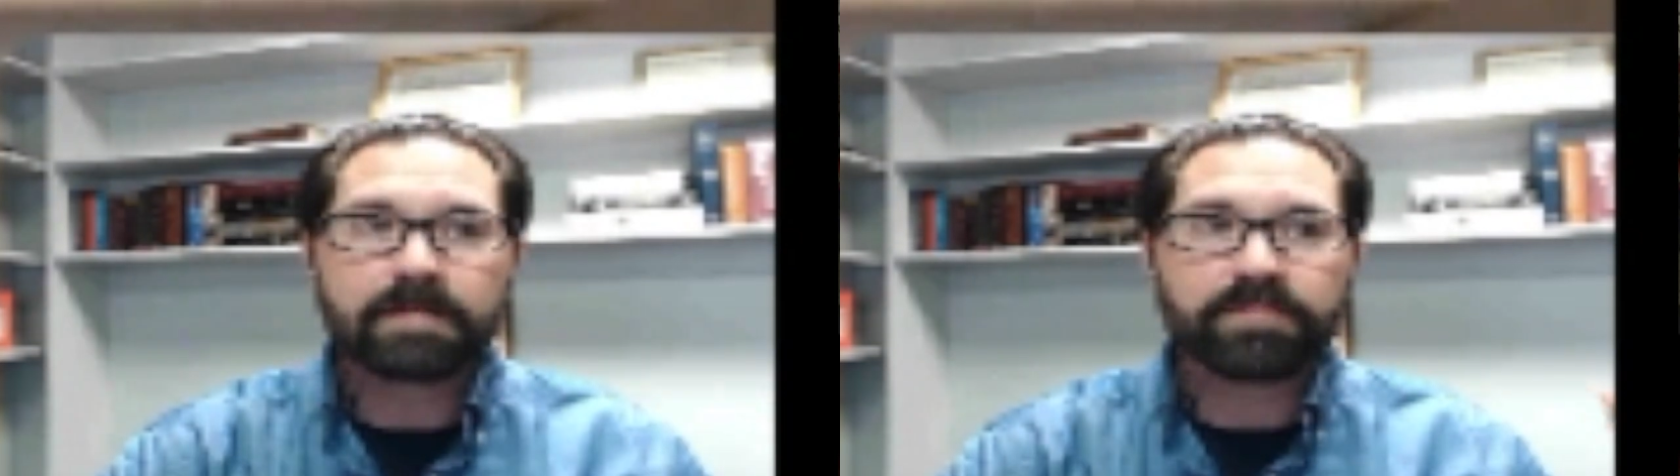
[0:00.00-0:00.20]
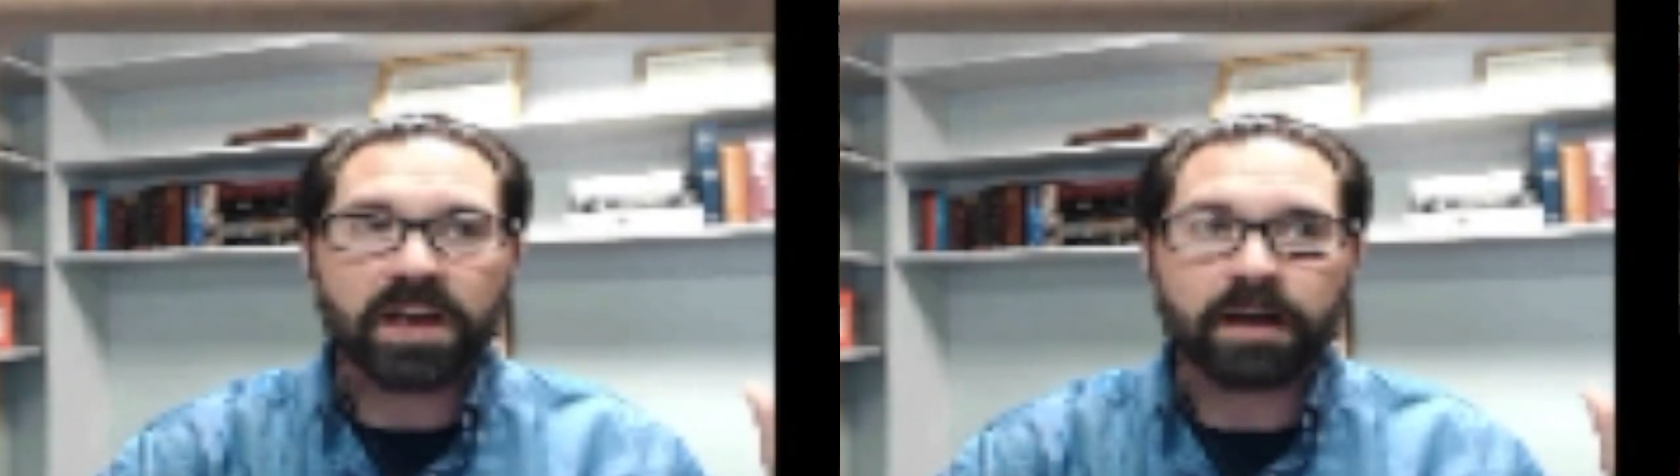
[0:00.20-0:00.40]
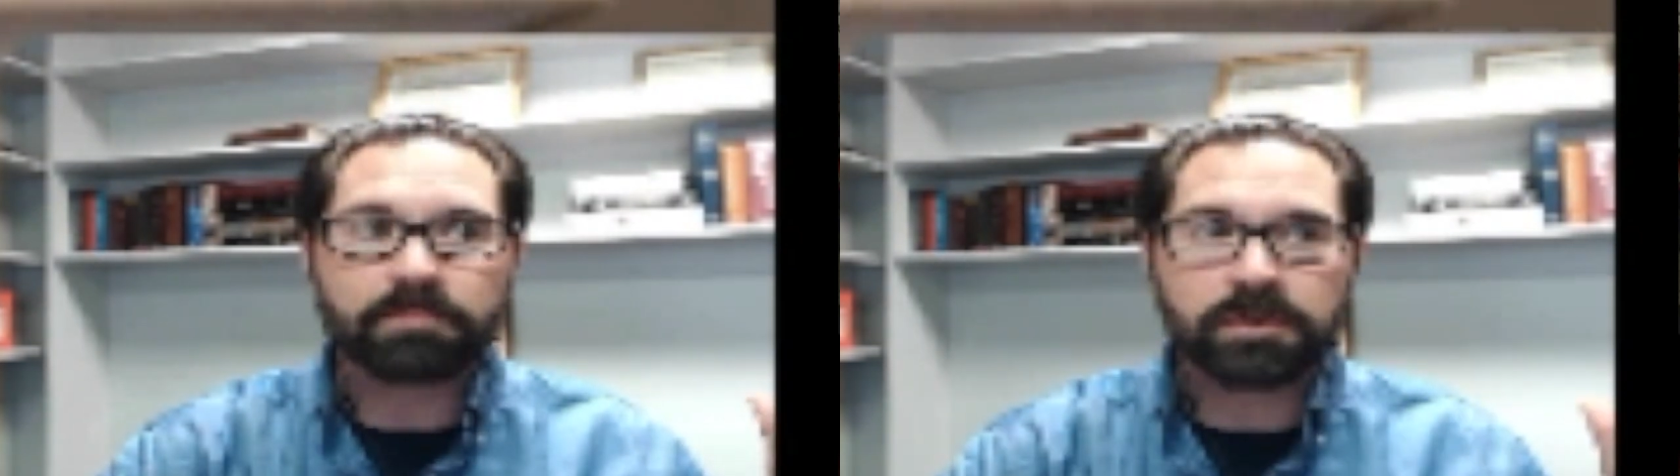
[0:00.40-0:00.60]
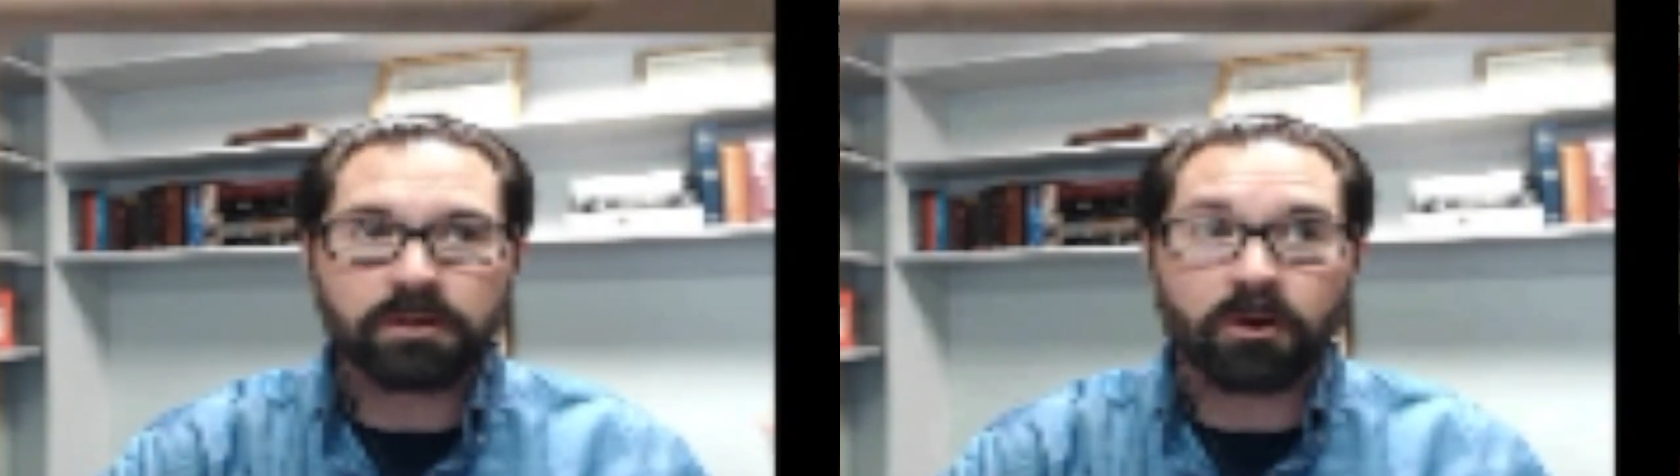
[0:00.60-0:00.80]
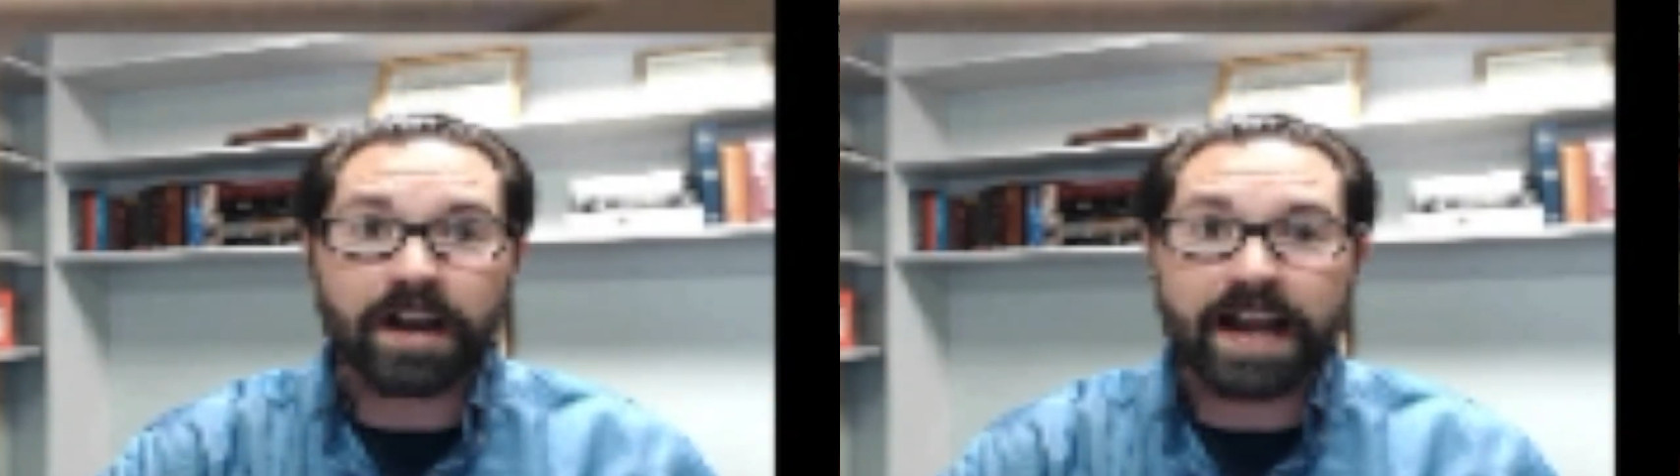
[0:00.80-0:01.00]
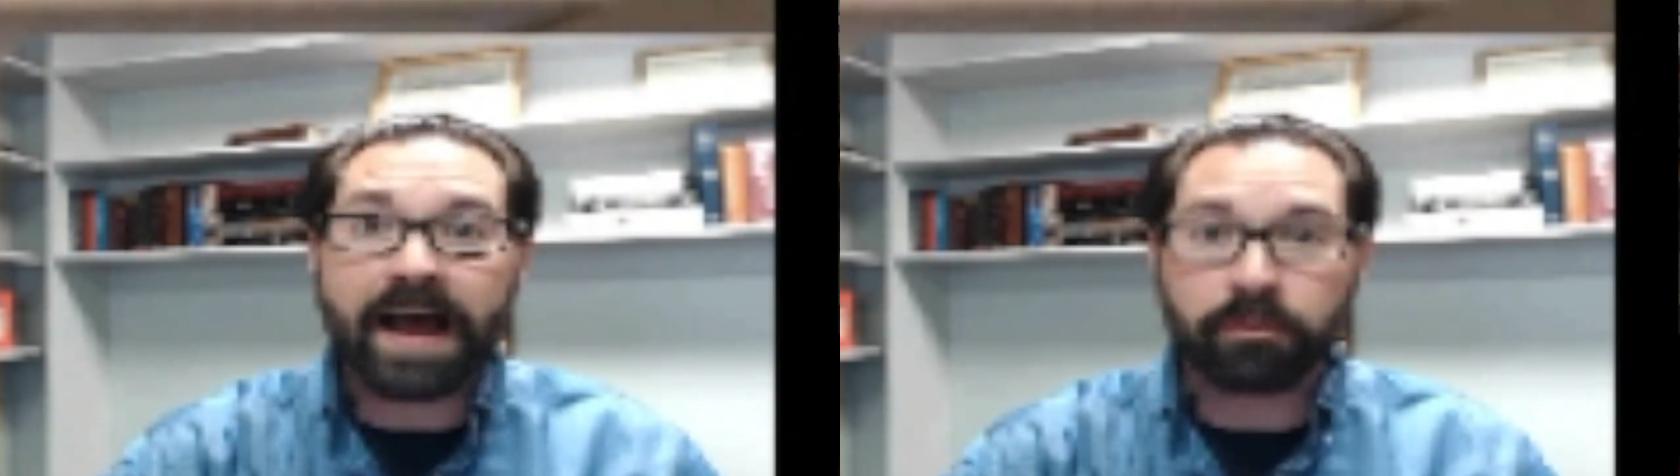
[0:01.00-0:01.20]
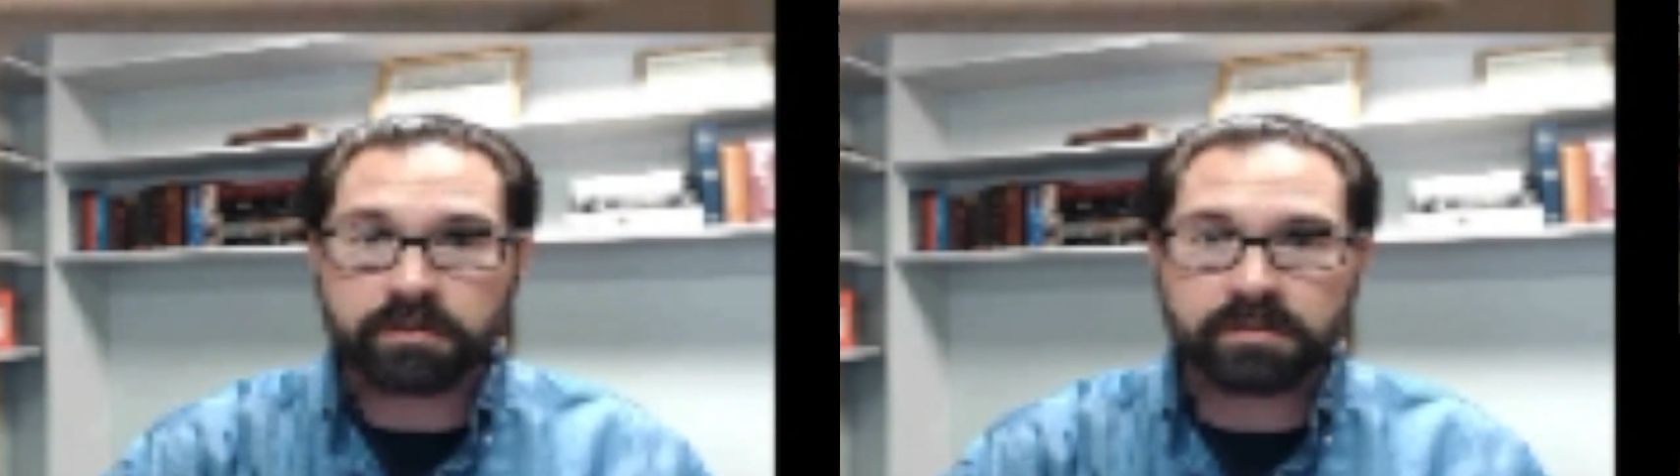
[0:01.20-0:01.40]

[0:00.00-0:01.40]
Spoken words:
So you're all out.